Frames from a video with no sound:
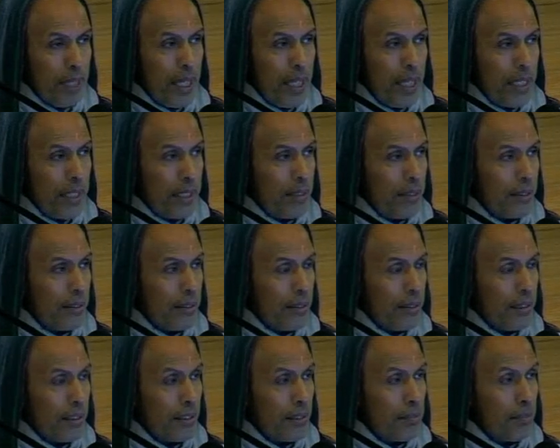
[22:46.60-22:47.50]
by
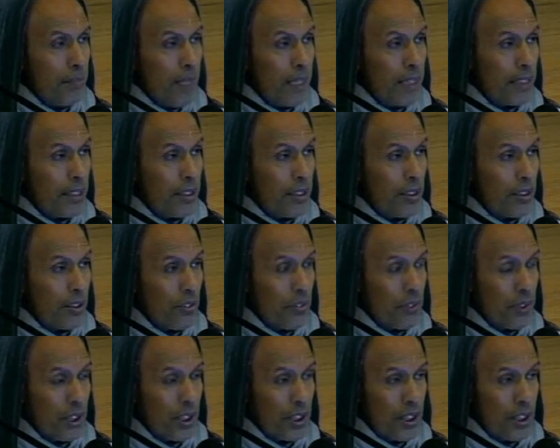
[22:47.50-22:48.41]
this message
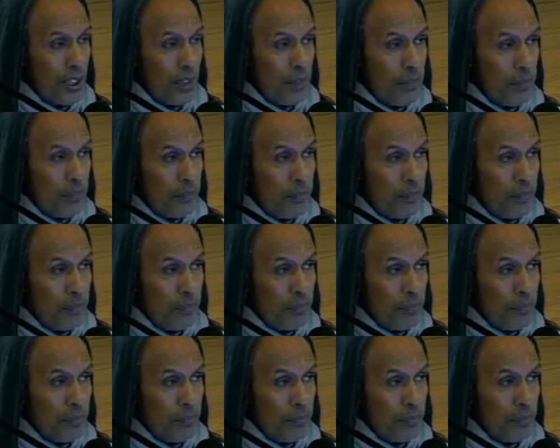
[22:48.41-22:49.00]
of Krishna.